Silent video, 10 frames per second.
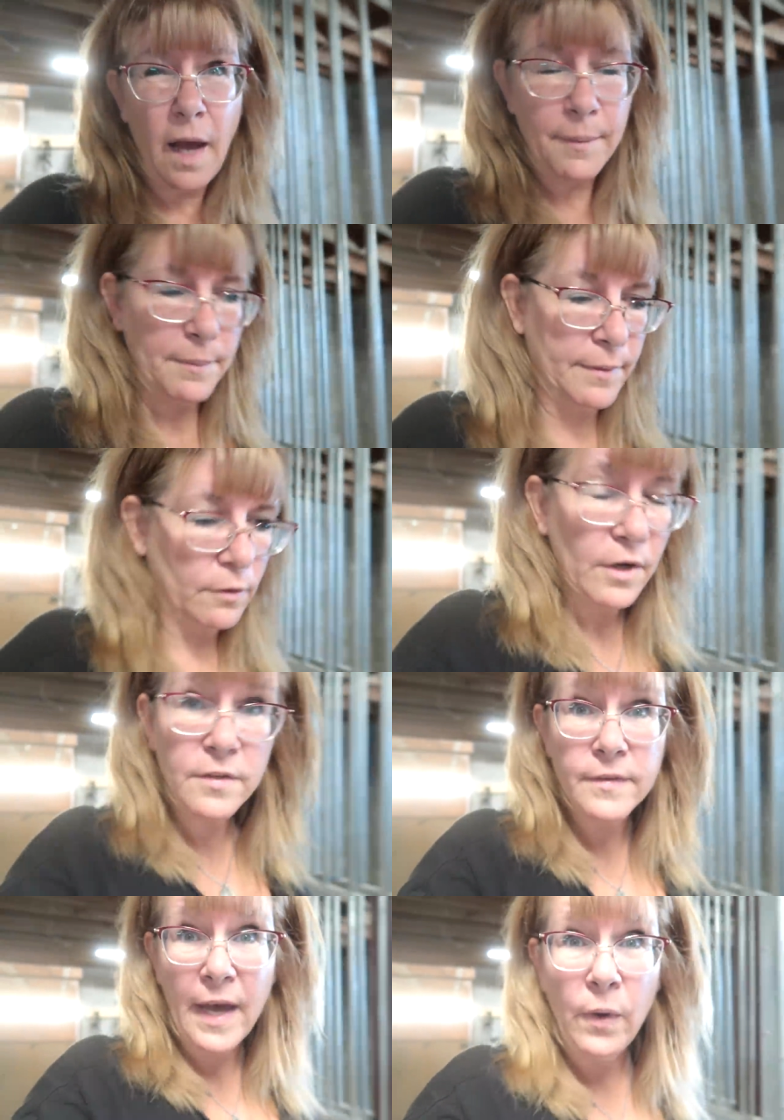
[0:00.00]
I'm gonna put the
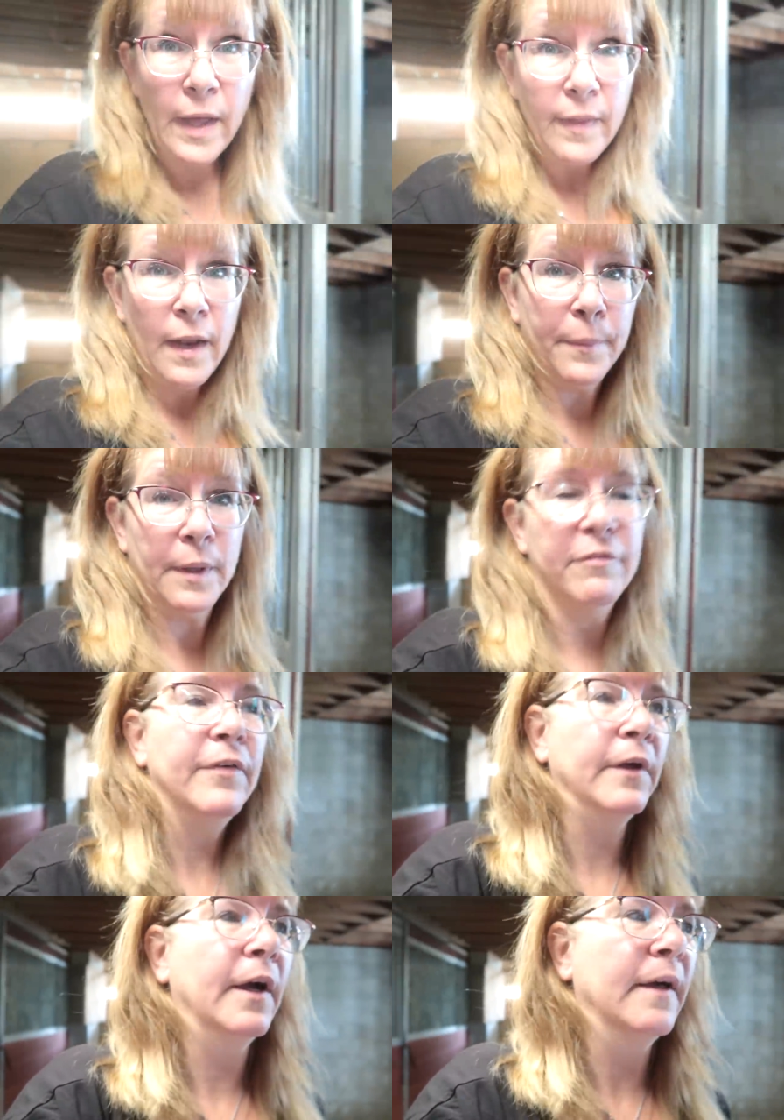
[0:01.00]
horses out and then I'm gonna
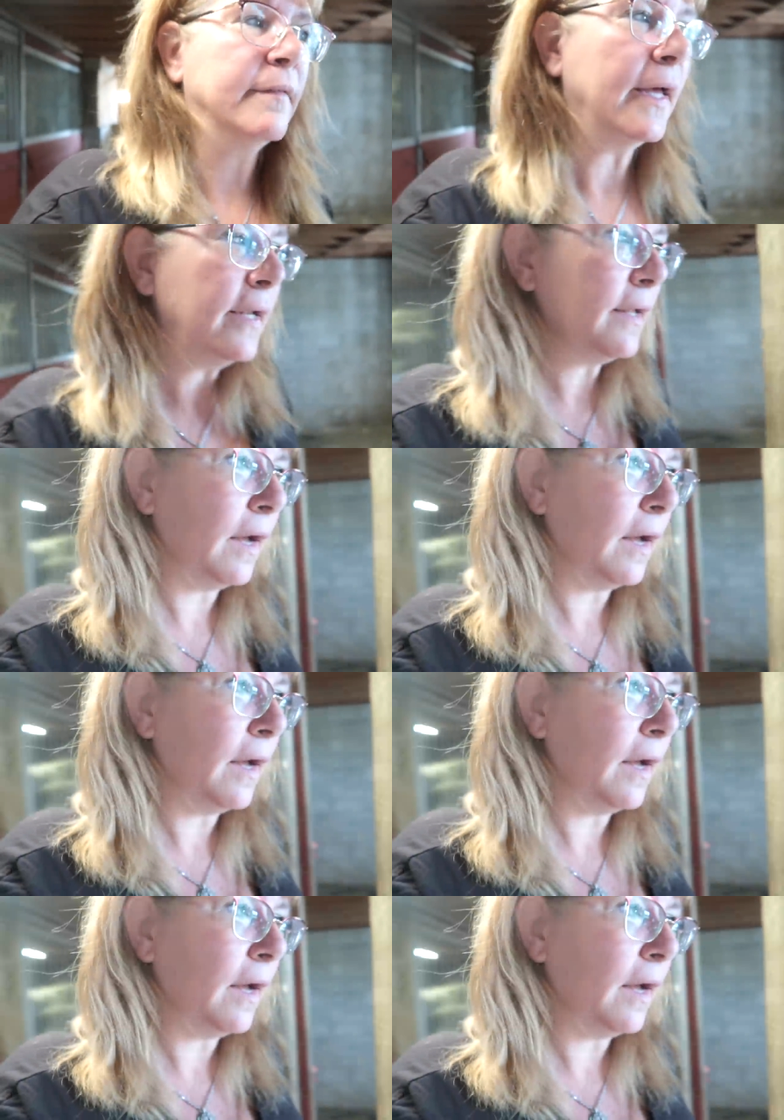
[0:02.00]
fill you guys in